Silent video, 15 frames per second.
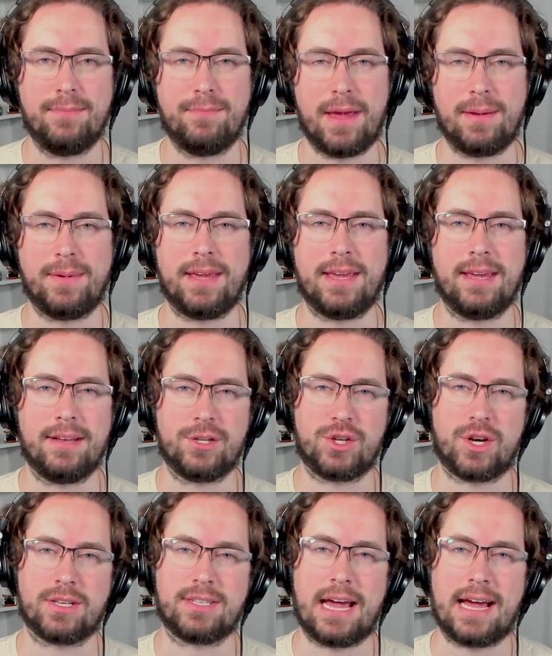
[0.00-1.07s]
Maybe
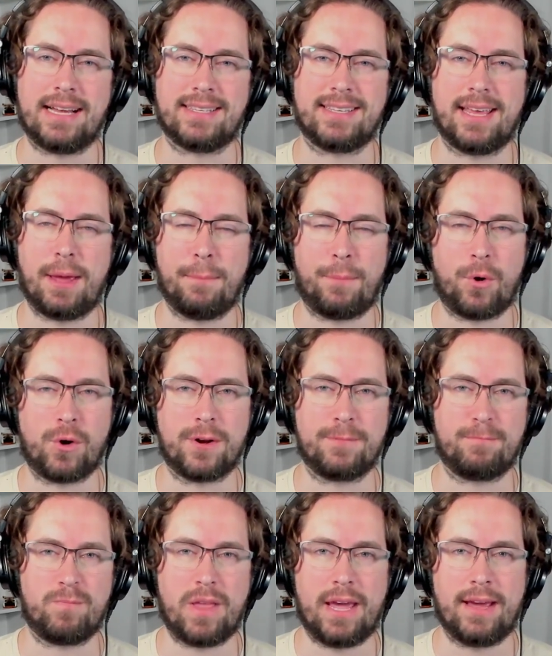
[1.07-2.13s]
just as
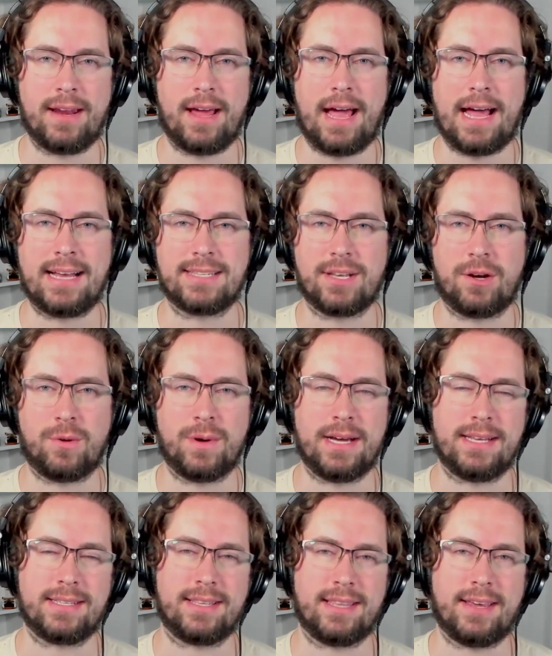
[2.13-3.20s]
important. And as
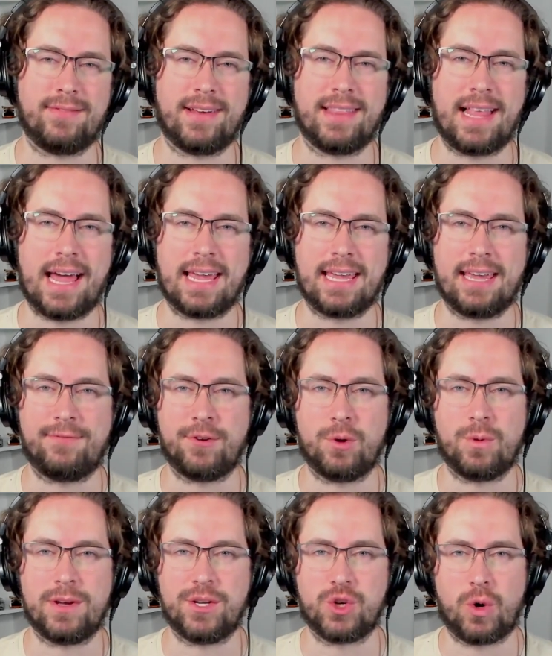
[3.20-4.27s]
always, leave a like if
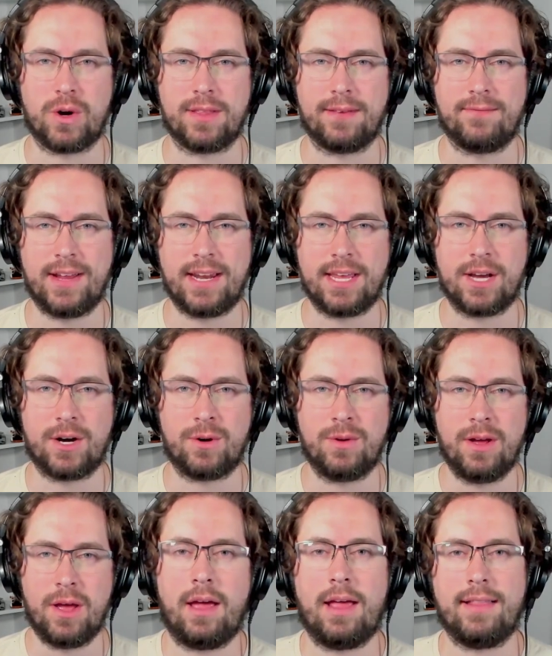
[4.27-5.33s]
you enjoyed the video.